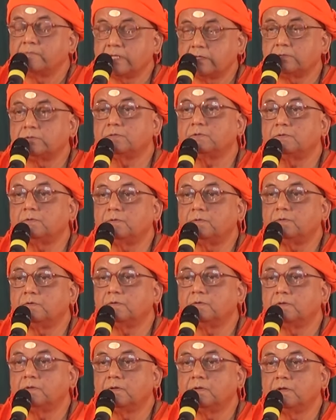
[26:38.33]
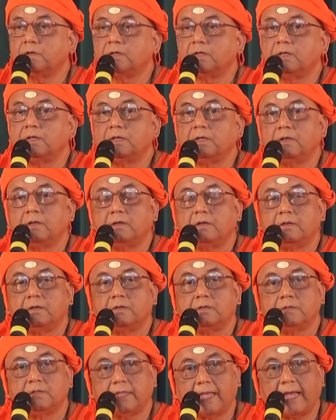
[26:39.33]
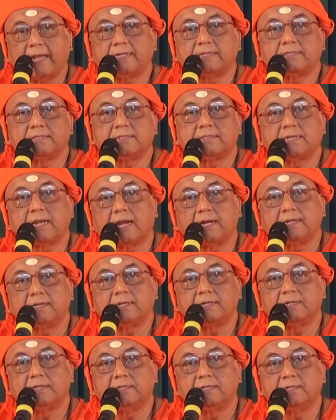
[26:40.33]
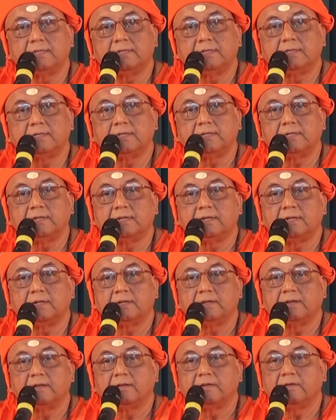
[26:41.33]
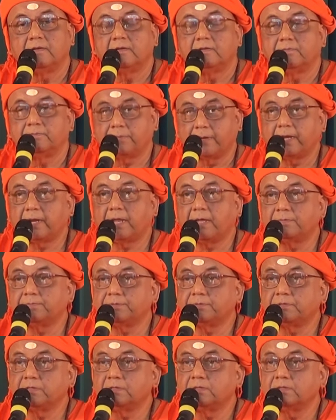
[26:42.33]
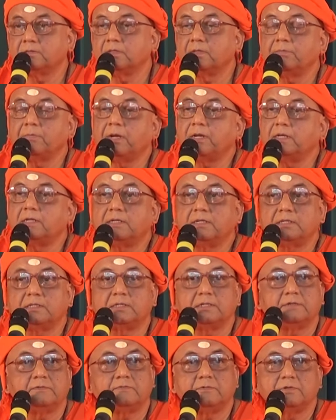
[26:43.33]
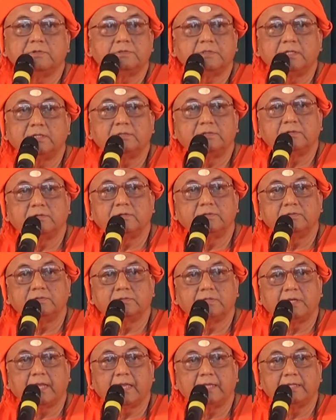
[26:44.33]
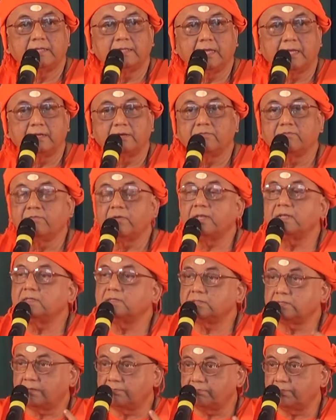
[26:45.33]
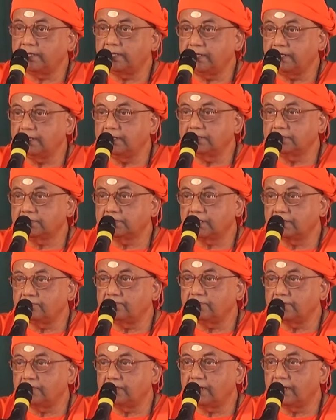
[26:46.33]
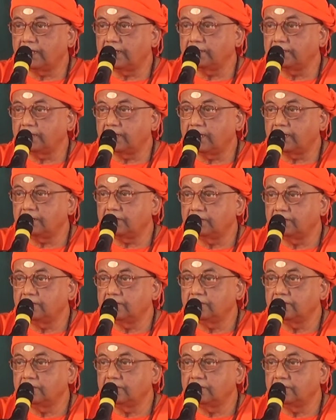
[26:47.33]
So that started perhaps the meditation was introduced like that. When somebody discovered like that,